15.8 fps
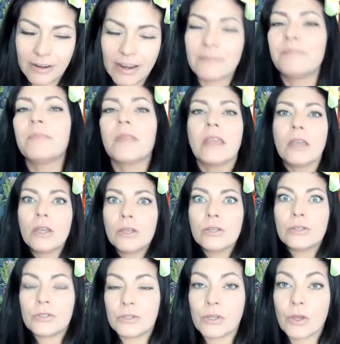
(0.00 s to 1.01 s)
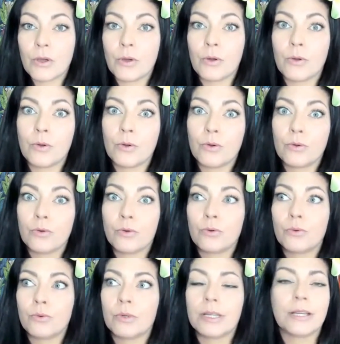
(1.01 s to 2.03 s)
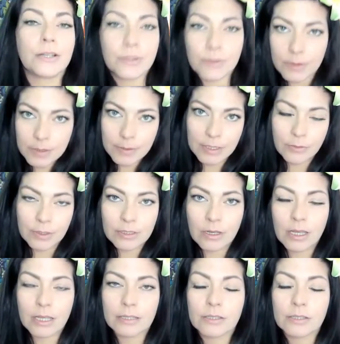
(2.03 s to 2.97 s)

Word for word: right. So here's what's been going on.